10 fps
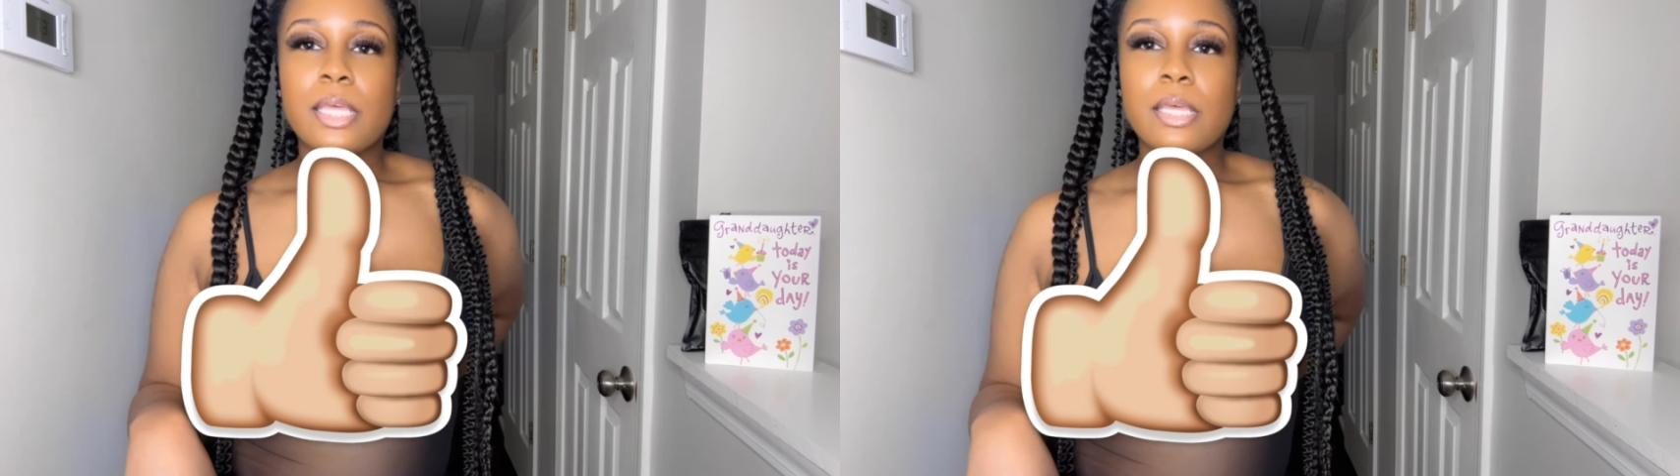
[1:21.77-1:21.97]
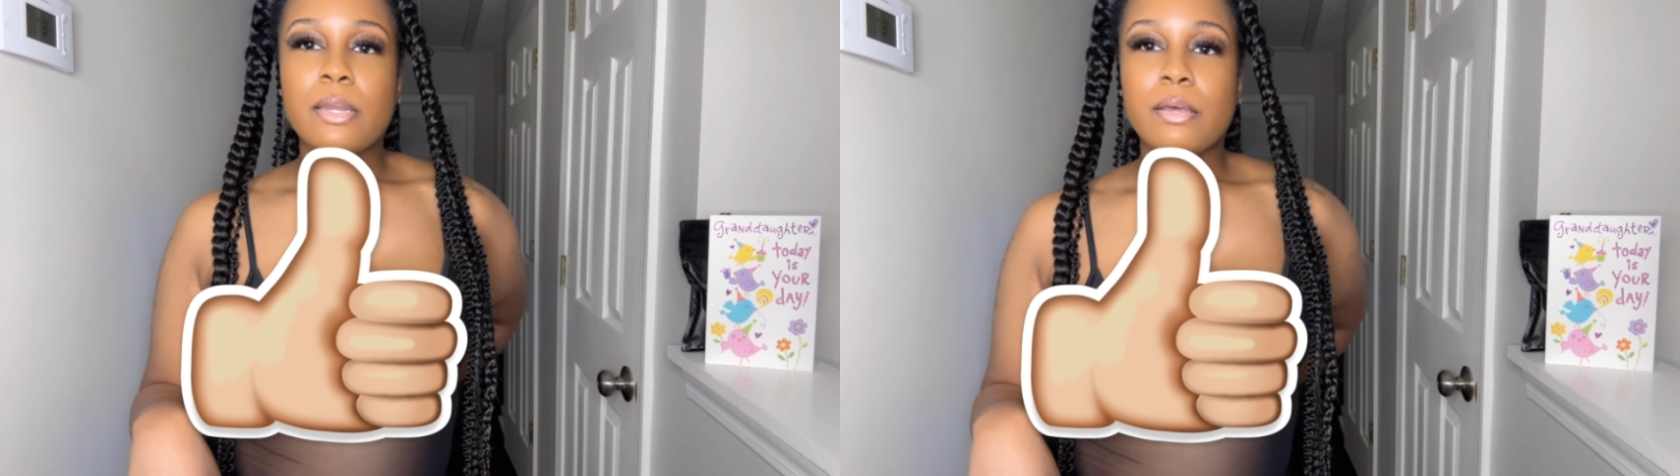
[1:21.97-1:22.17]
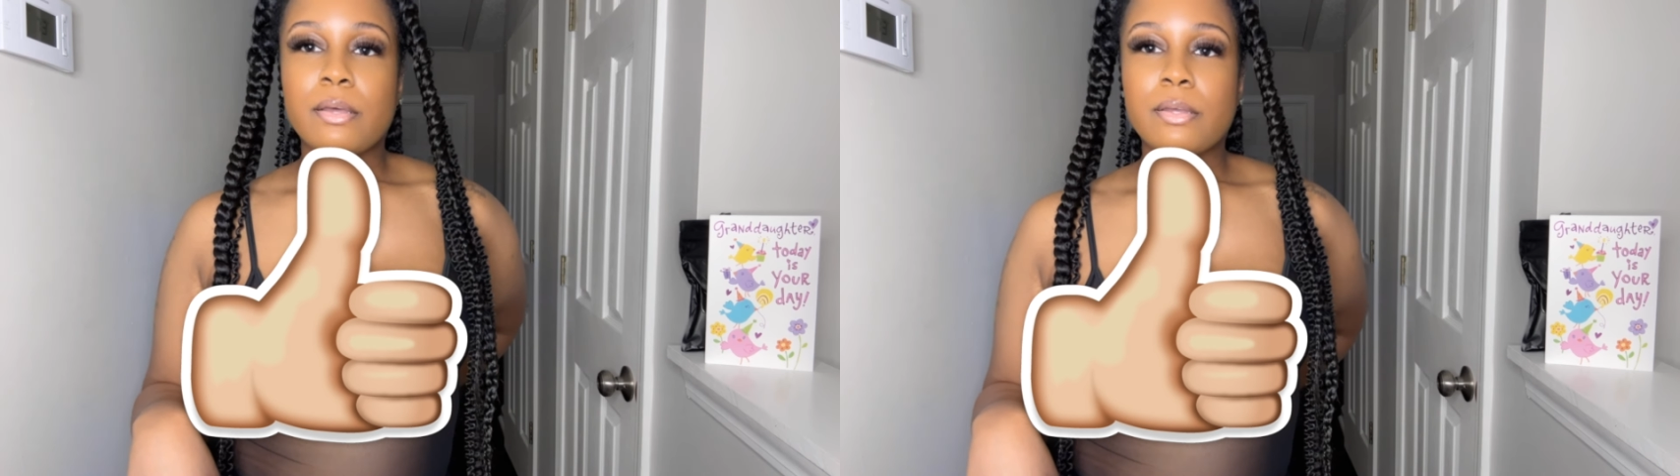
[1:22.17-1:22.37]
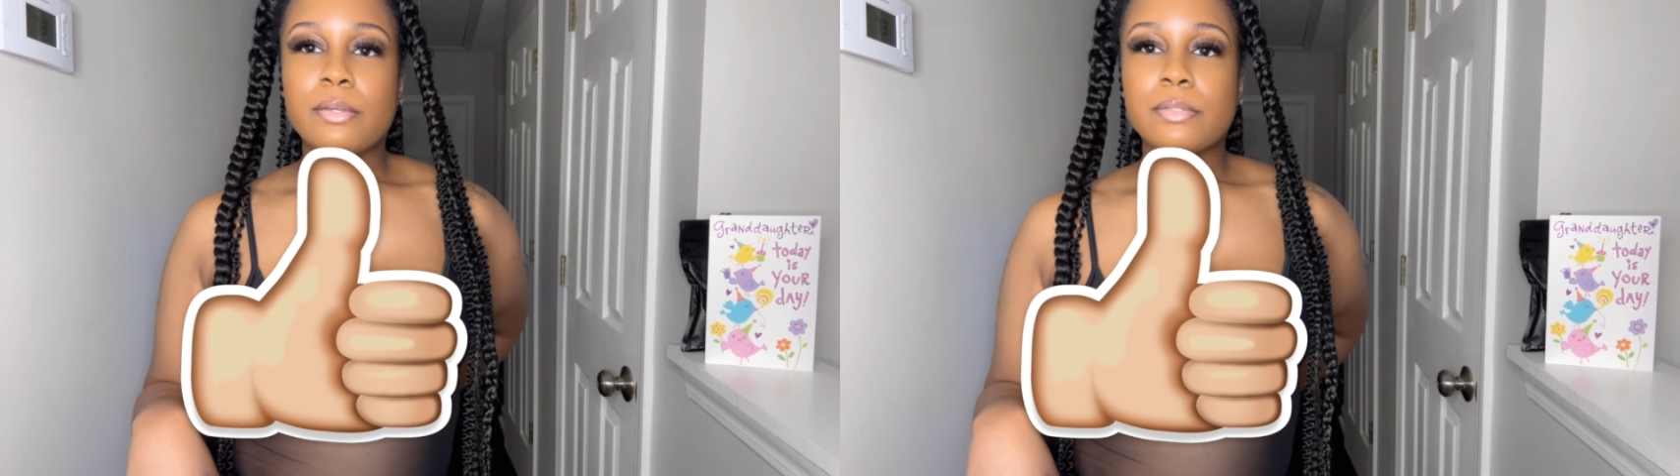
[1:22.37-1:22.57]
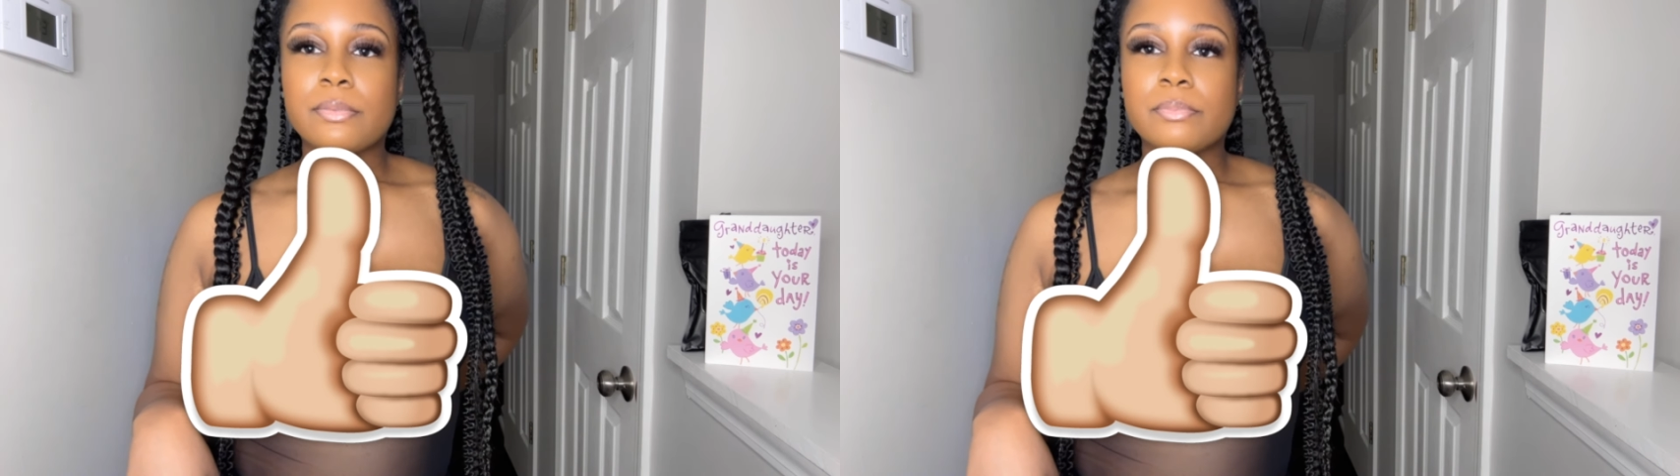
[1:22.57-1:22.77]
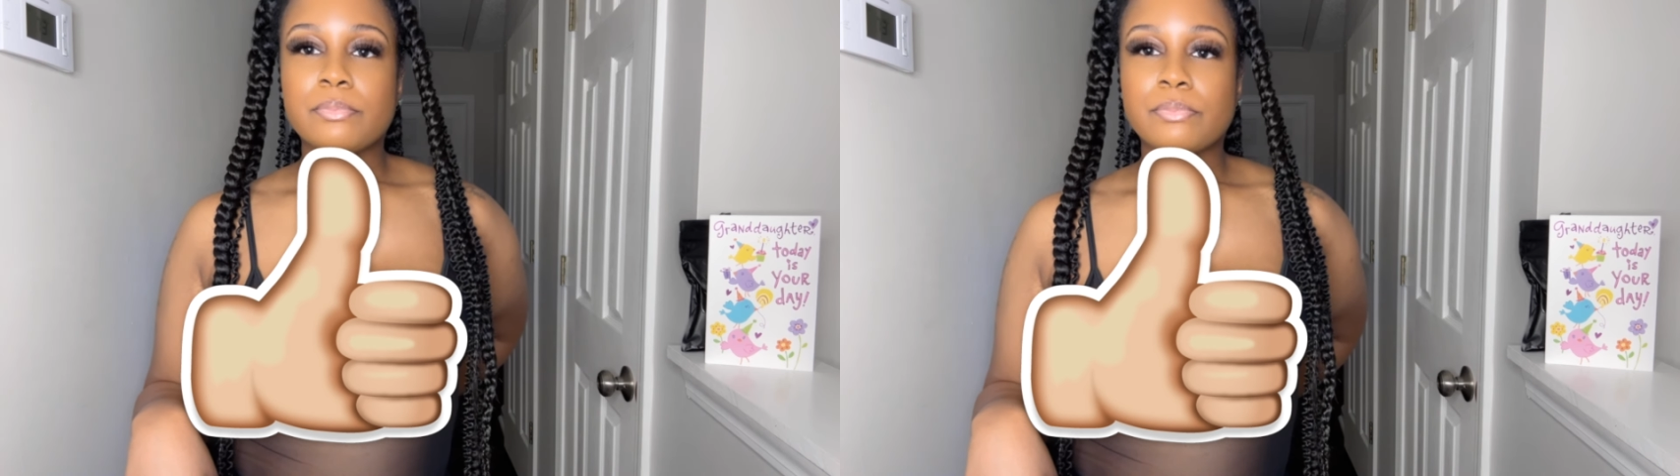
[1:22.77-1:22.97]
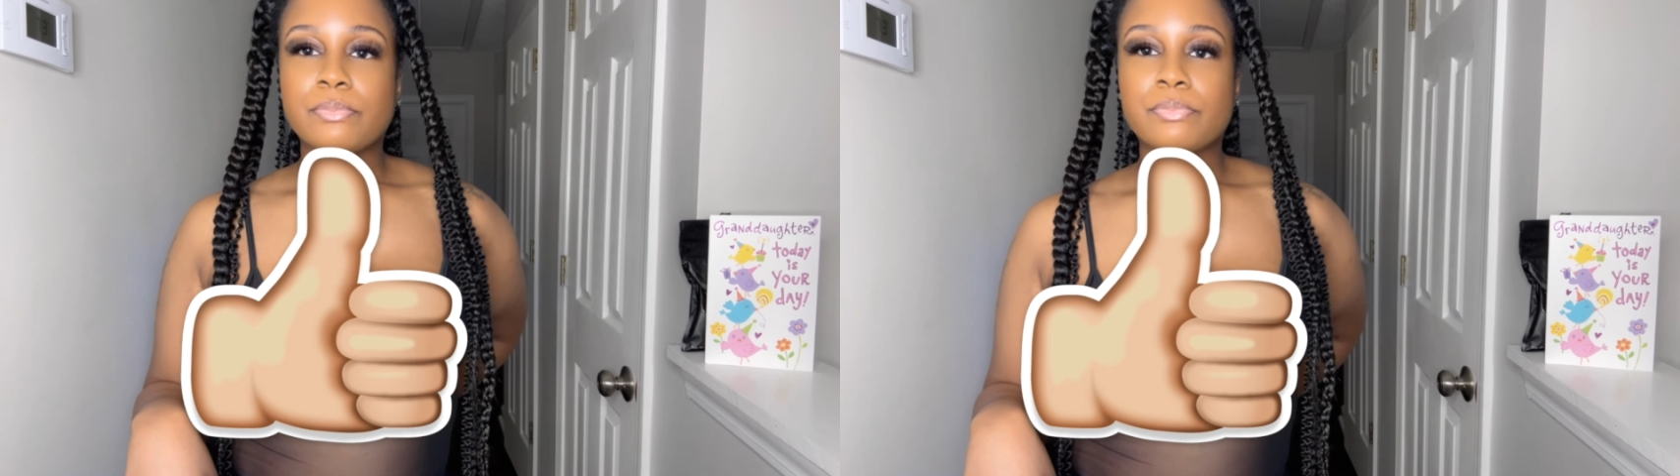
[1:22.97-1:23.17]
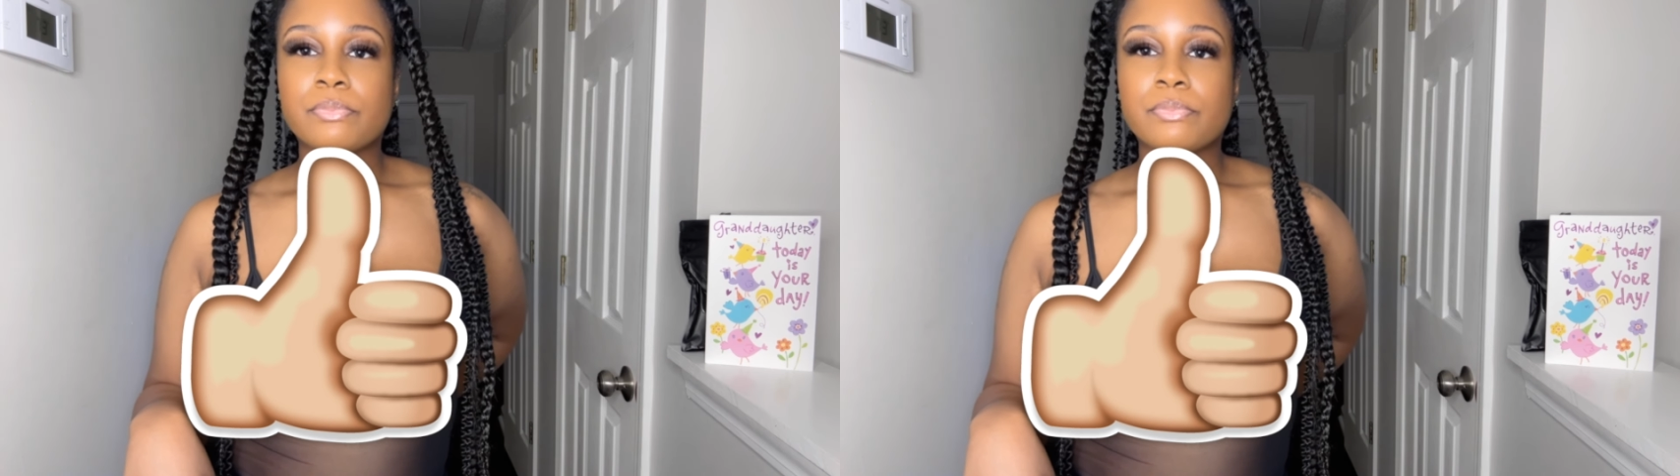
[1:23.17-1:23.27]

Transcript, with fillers: and um